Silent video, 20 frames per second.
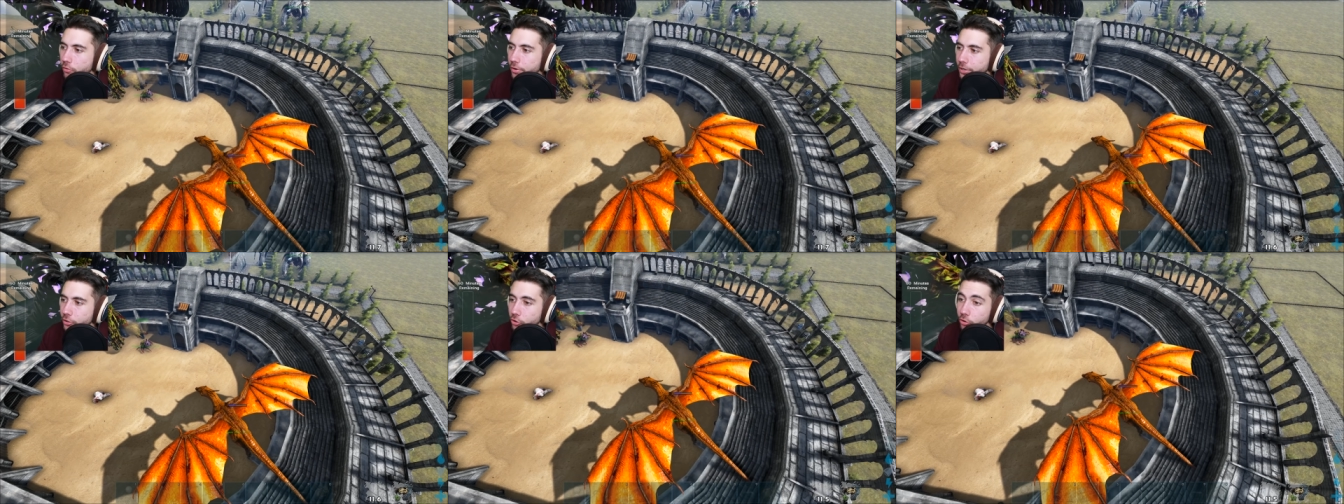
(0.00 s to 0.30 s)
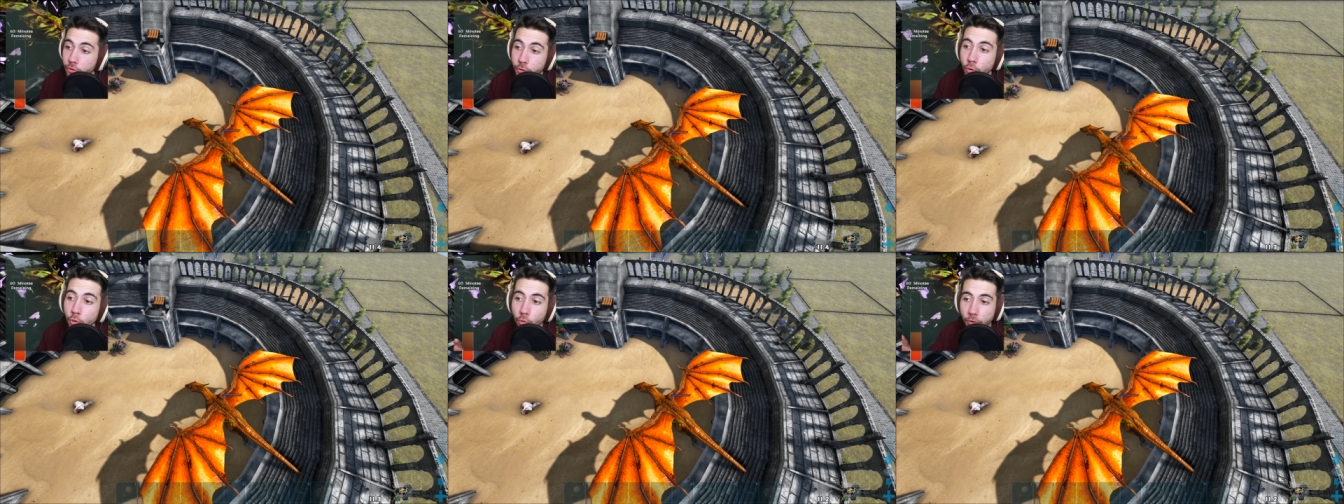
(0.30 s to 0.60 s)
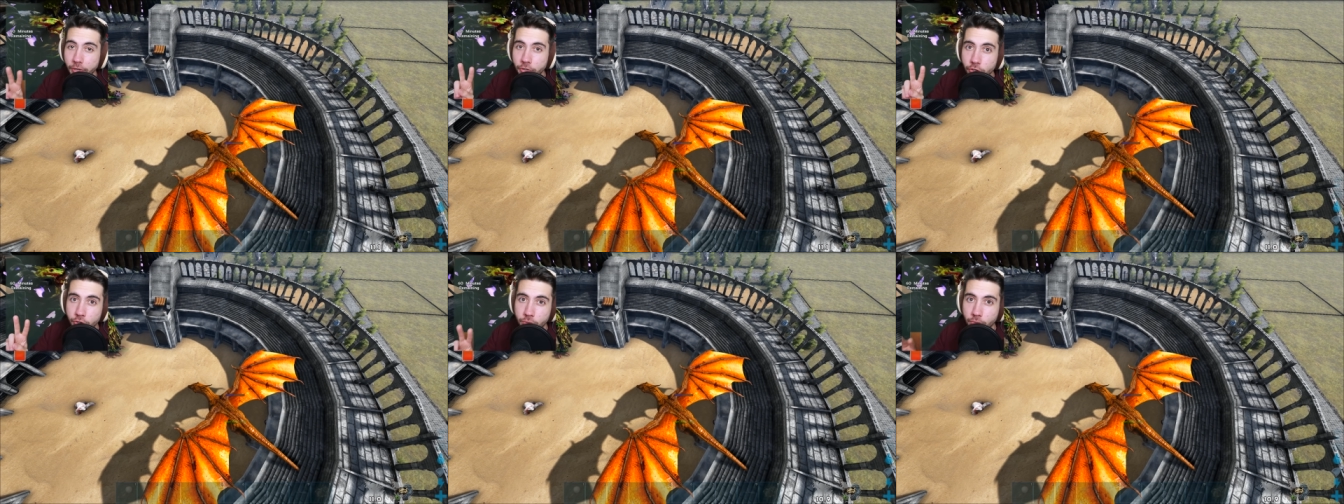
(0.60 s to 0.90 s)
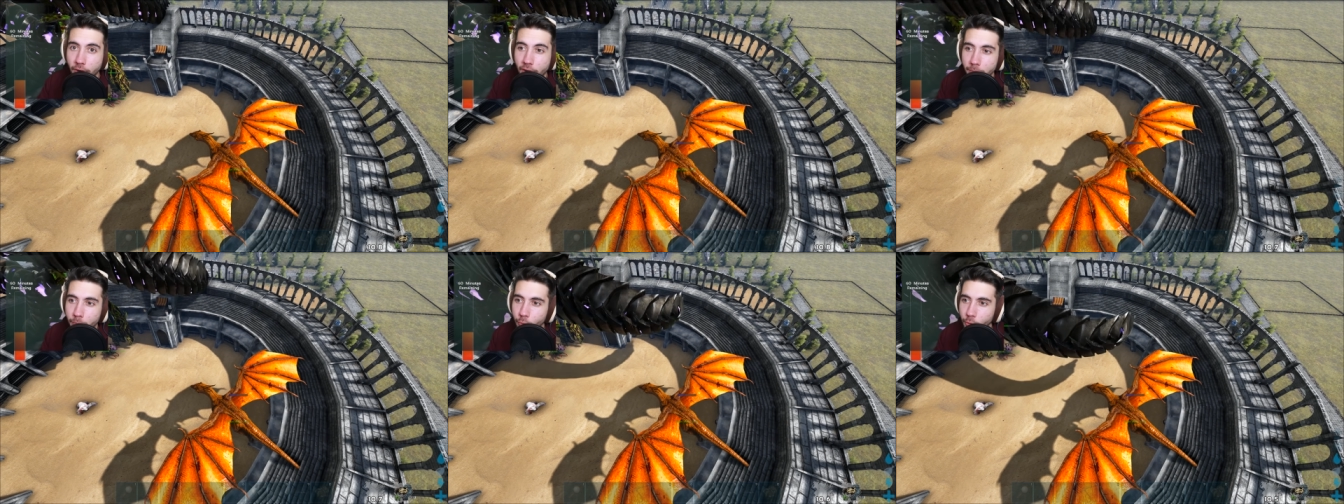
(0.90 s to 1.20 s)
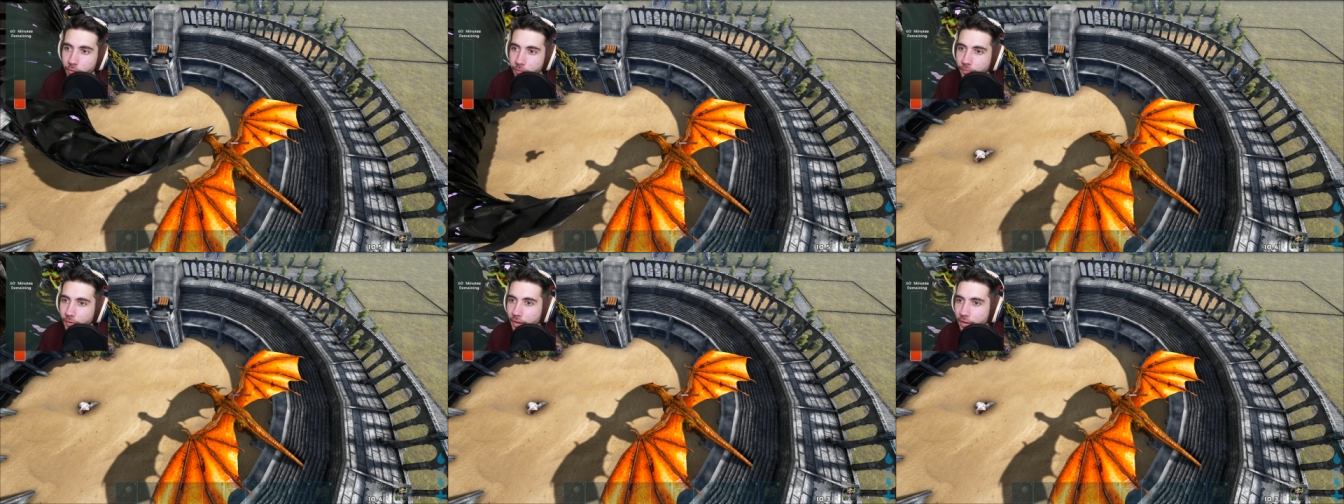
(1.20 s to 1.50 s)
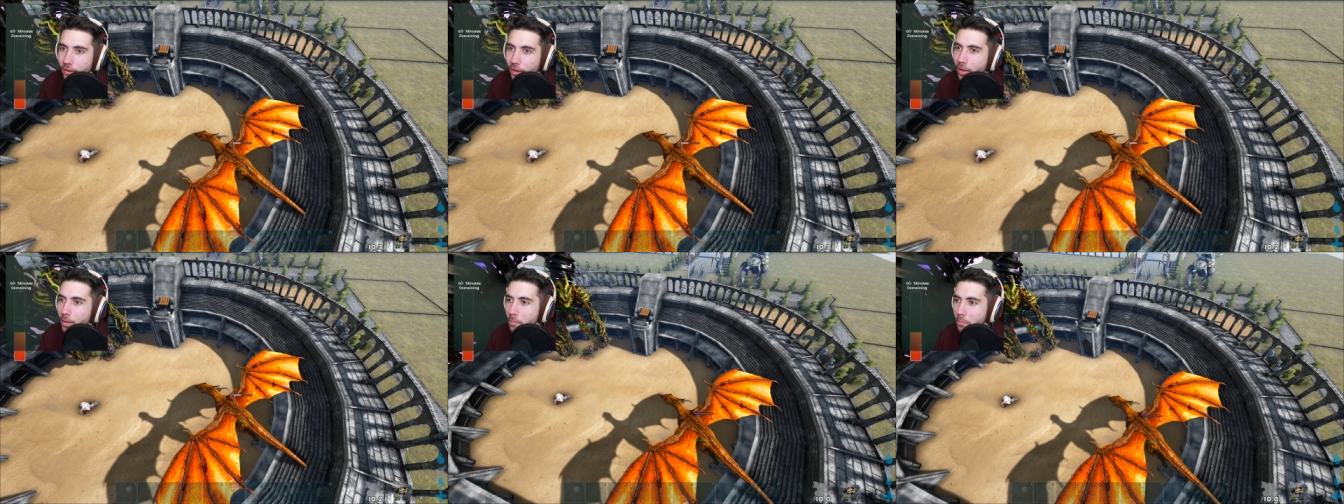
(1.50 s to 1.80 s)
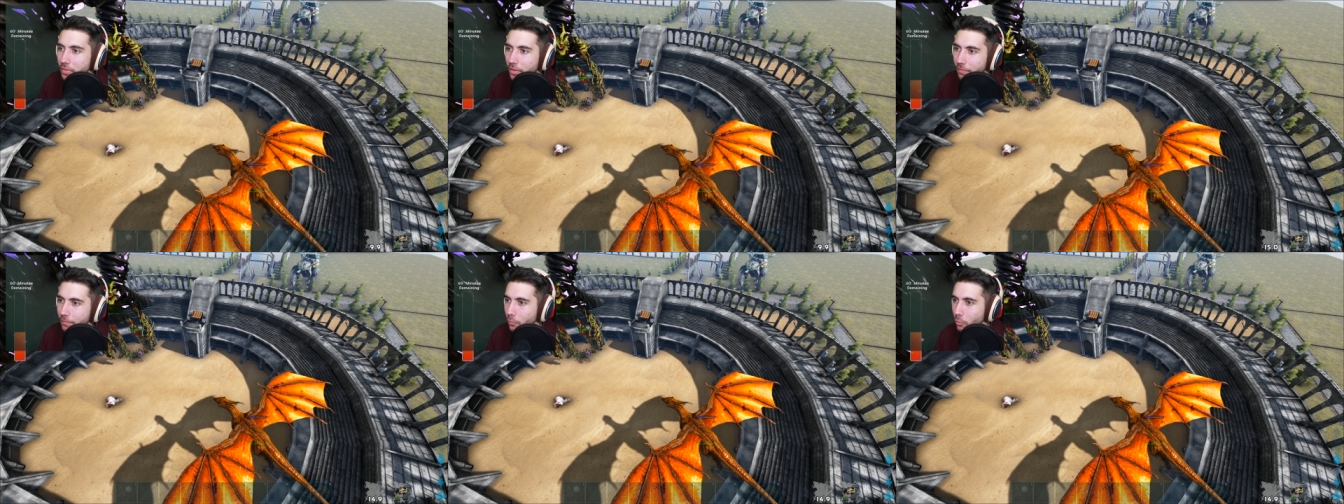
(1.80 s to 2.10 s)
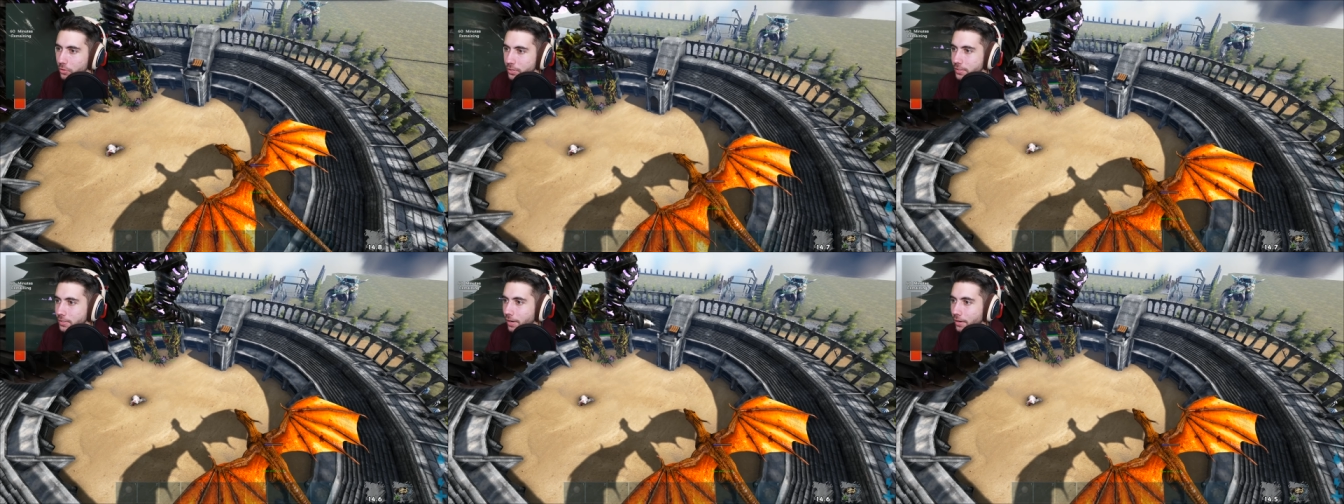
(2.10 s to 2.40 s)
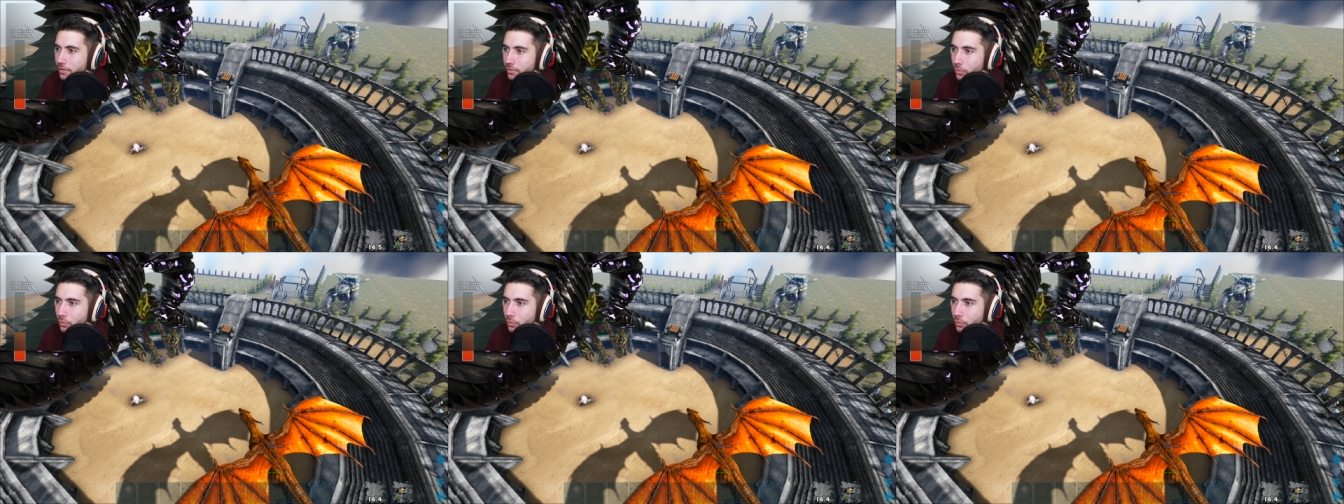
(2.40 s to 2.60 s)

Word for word: creature, two creatures were unable to fight, but that Forest Titan